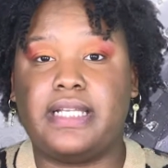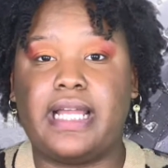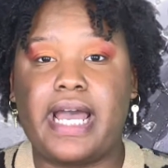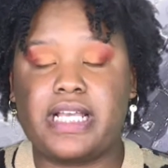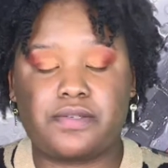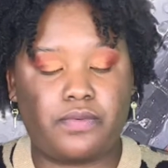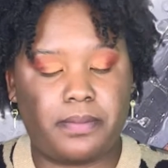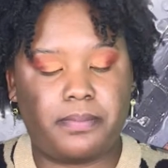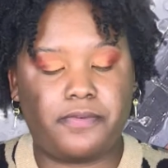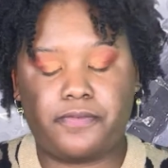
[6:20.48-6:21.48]
last
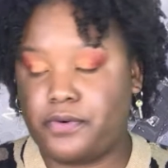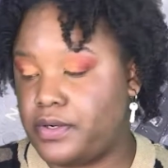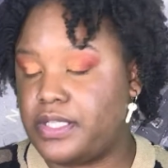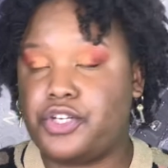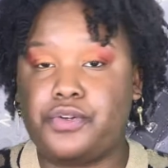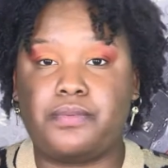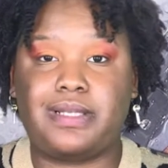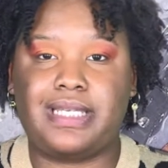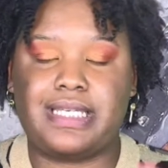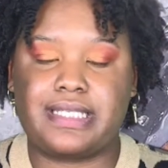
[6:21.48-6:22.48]
one before the new
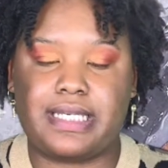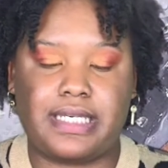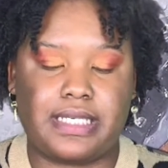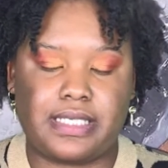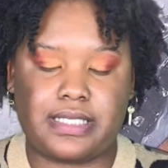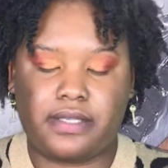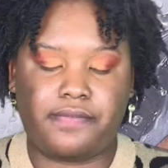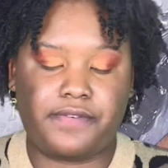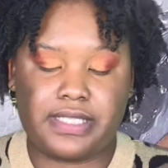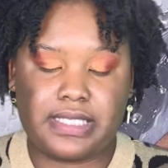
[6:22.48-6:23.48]
release is the
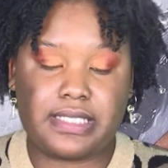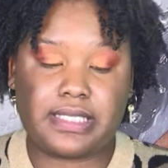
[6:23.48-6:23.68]
Fenty